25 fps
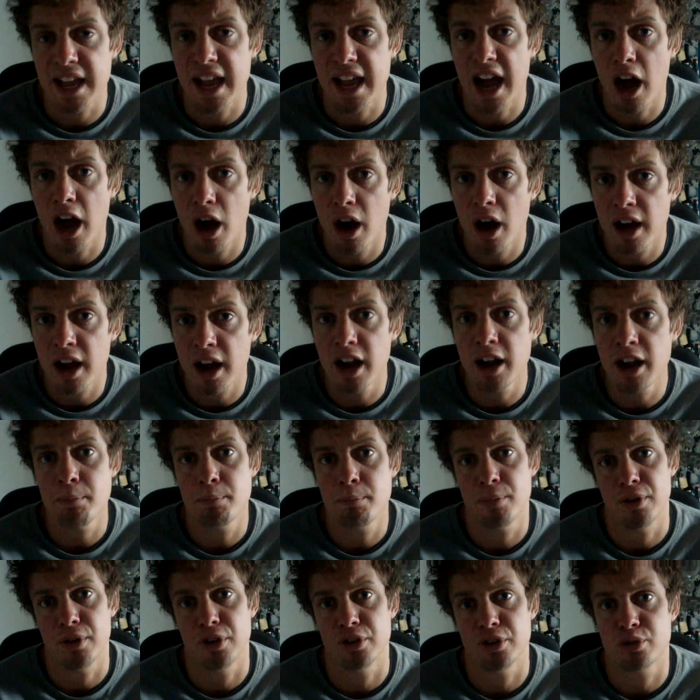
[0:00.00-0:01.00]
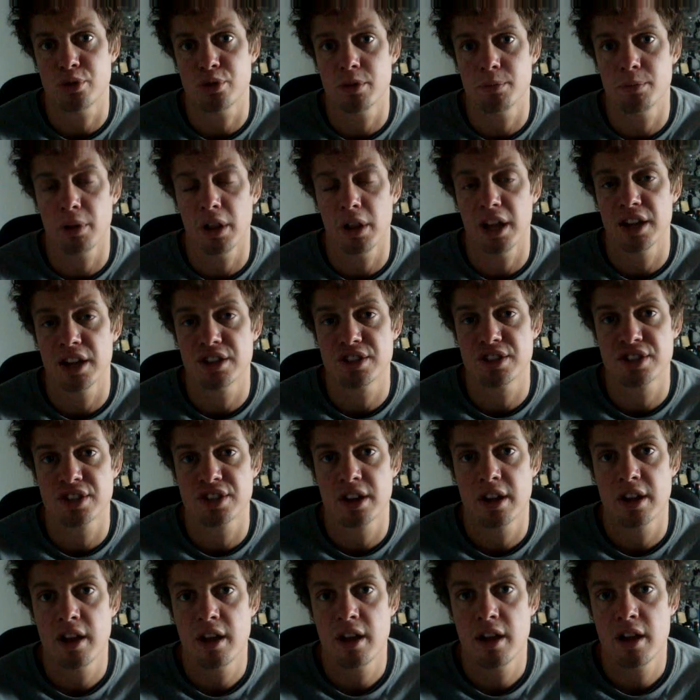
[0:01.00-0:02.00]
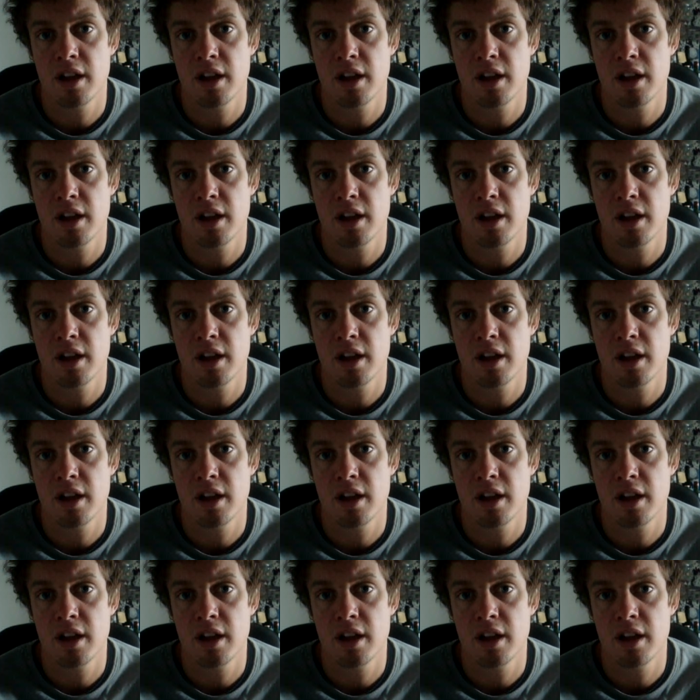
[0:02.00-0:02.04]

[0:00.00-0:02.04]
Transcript: He hung up on Triple H.